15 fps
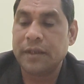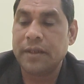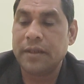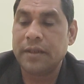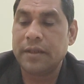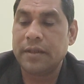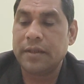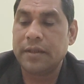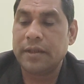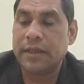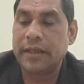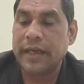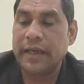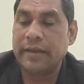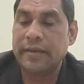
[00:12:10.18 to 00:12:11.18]
in
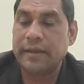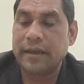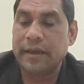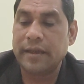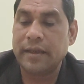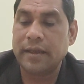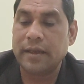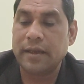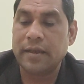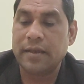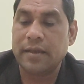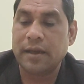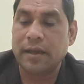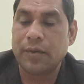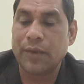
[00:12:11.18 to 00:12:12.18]
tenants ledger
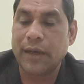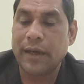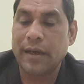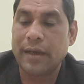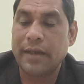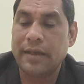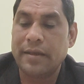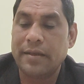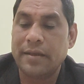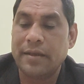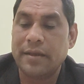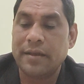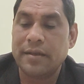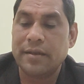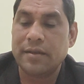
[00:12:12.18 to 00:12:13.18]
register where
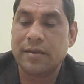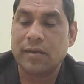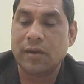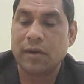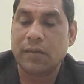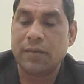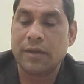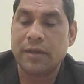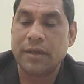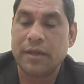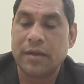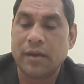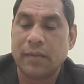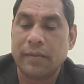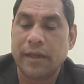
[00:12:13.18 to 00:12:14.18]
entries of
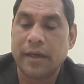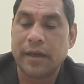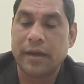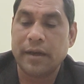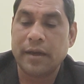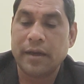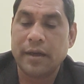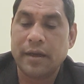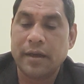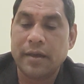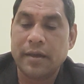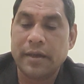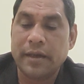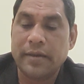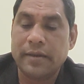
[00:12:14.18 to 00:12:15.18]
detail of their
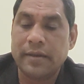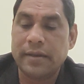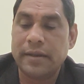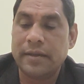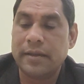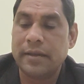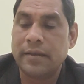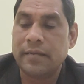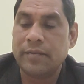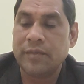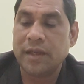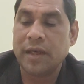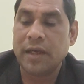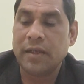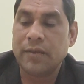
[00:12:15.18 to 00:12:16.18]
tenancies
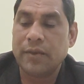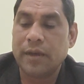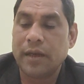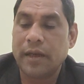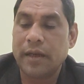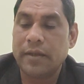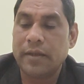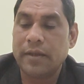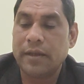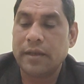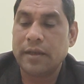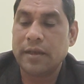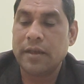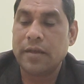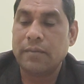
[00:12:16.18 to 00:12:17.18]
as well as
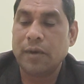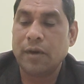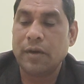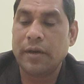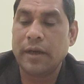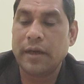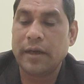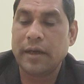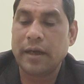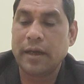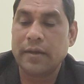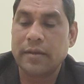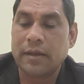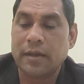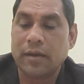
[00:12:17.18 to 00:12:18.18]
demand and
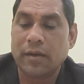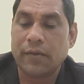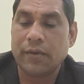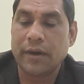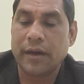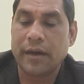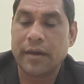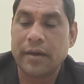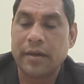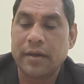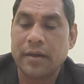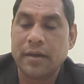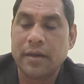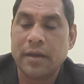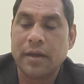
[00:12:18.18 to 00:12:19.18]
collection of rent
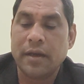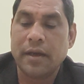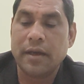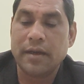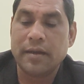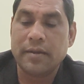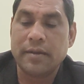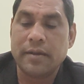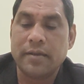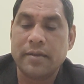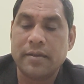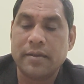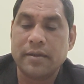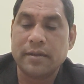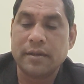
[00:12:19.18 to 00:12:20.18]
and
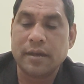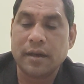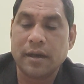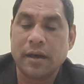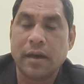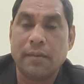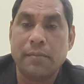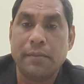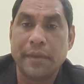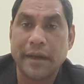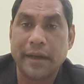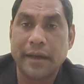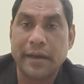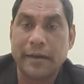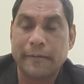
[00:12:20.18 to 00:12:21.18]
cess are
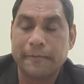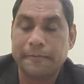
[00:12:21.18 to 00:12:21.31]
made.